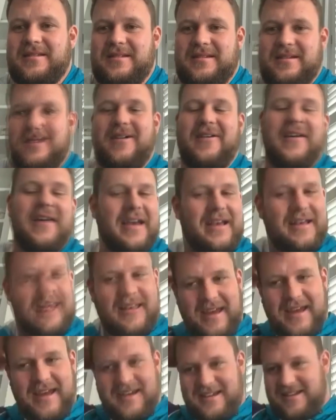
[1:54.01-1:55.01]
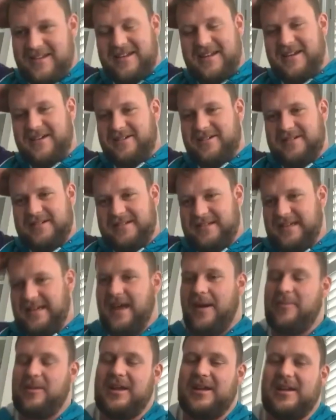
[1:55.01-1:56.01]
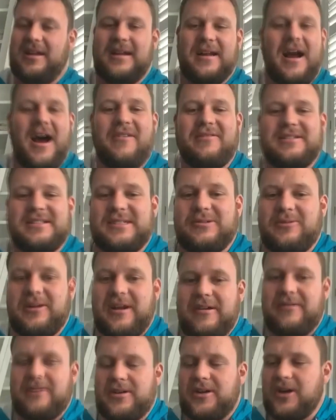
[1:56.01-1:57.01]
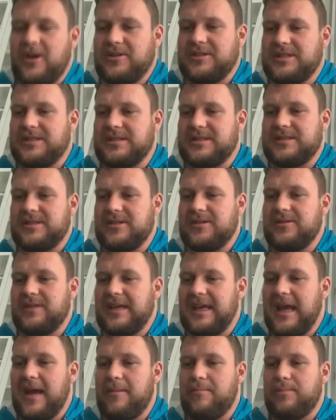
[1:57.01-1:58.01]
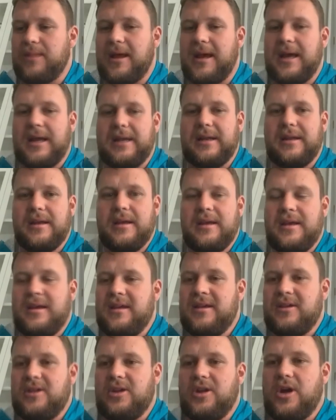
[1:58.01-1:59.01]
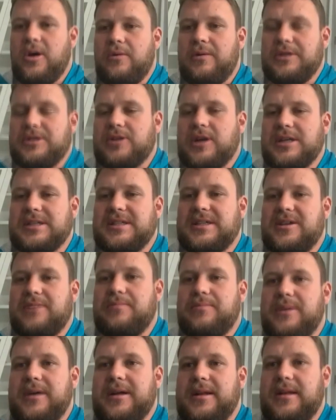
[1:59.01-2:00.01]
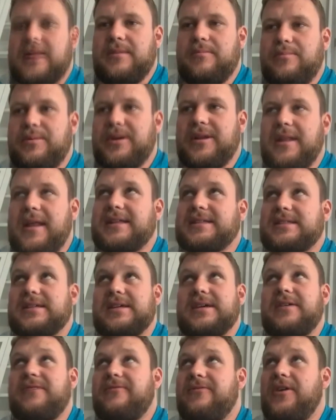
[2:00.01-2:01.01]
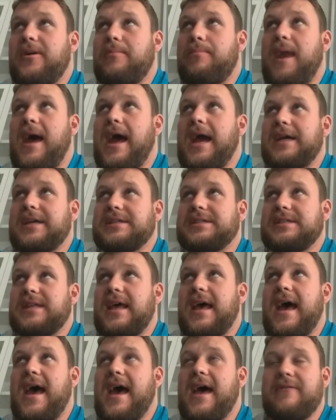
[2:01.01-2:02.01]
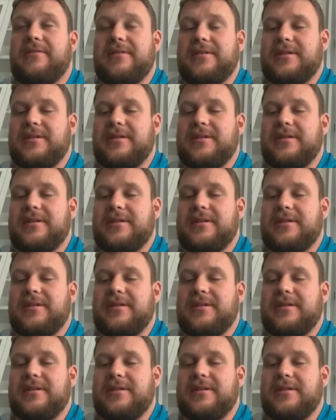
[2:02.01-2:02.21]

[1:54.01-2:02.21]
Oh, heck yeah. You know, I mean, obviously whatever coaches do, the game plan, you know, we trust it. But that's a fun package to have.